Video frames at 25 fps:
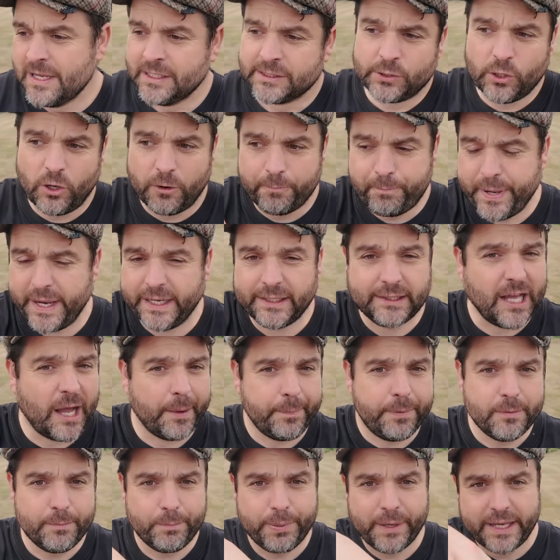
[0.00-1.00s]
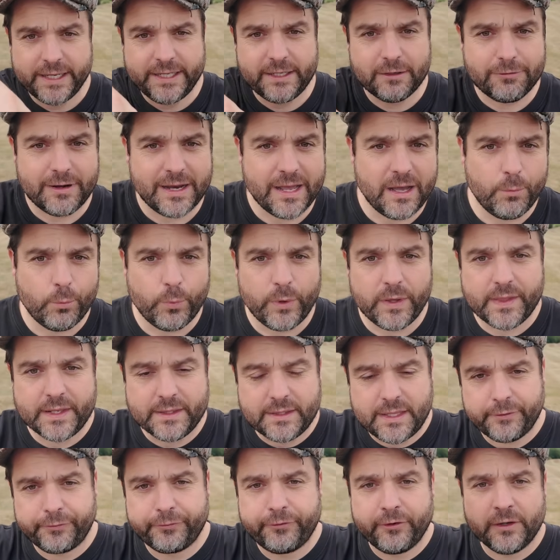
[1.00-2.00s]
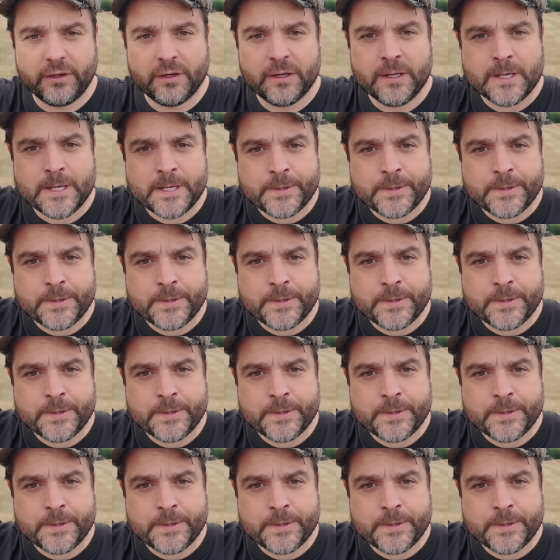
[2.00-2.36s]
sort of picked up and played around with in different